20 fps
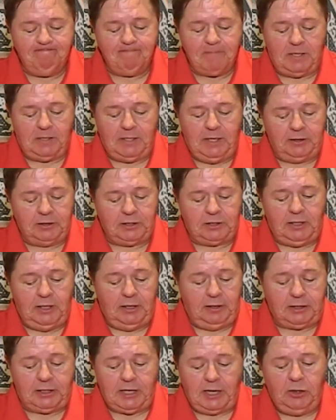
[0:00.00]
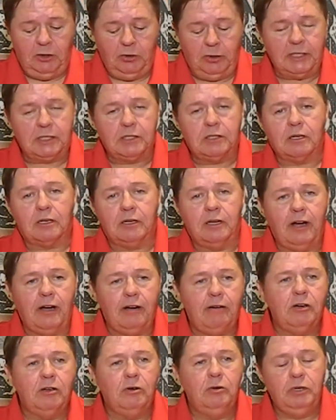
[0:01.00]
They'll decide who gets the
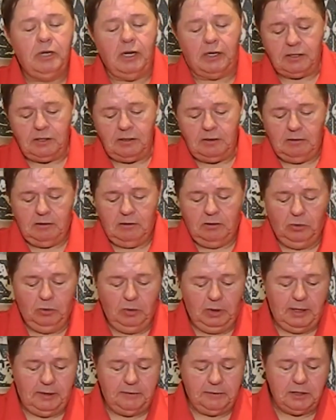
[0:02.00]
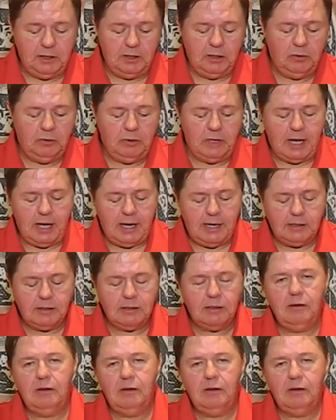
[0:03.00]
care and who doesn't, who lives and who dies,